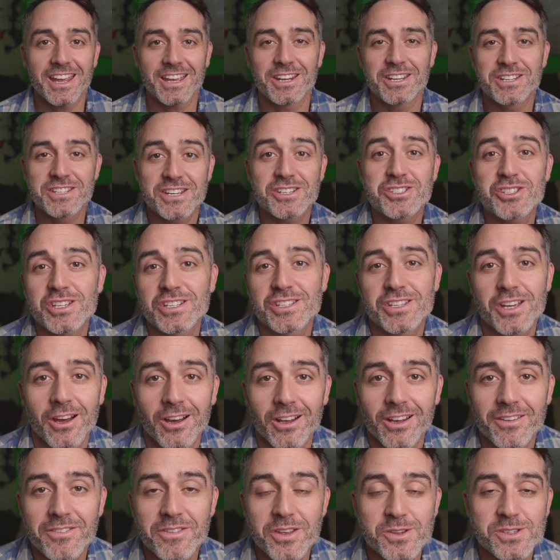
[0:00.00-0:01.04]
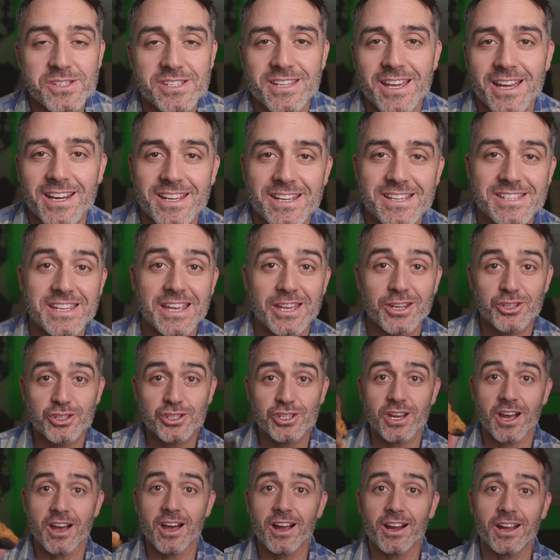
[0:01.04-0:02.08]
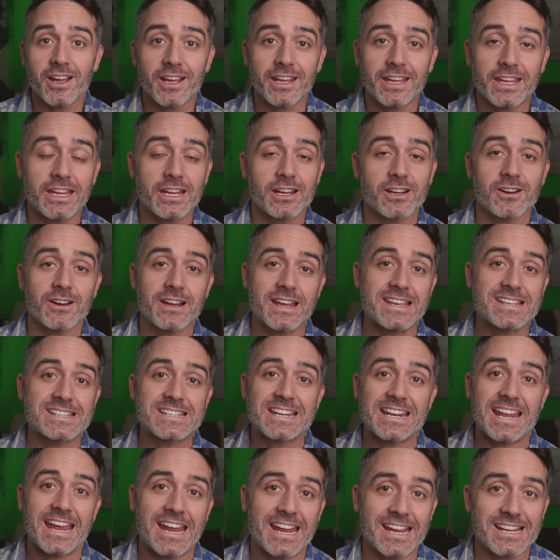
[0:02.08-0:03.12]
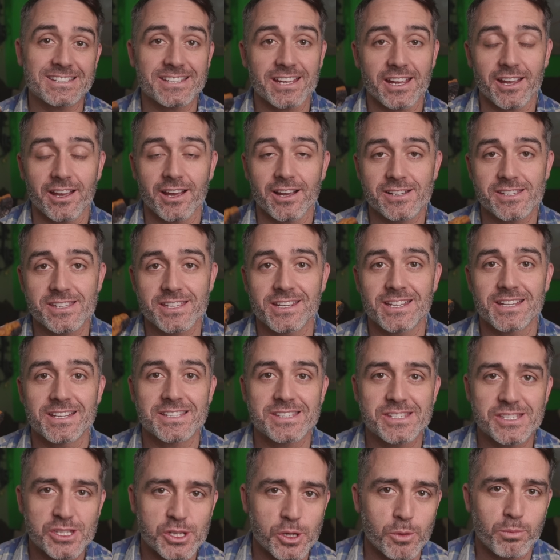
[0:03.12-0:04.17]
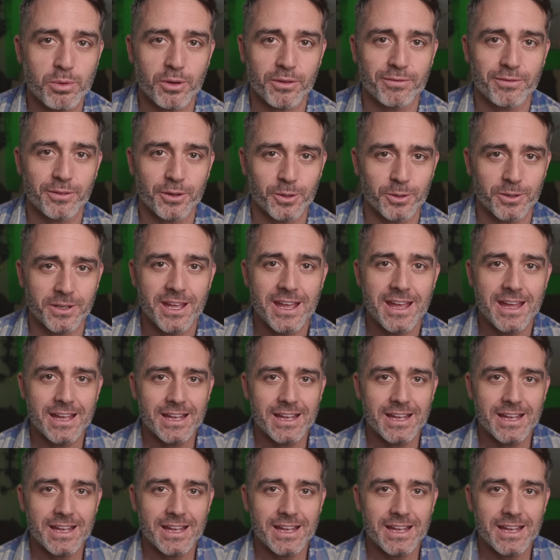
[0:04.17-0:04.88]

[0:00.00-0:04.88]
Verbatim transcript: In addition to all of those studies, chaga here is an antioxidant superfood.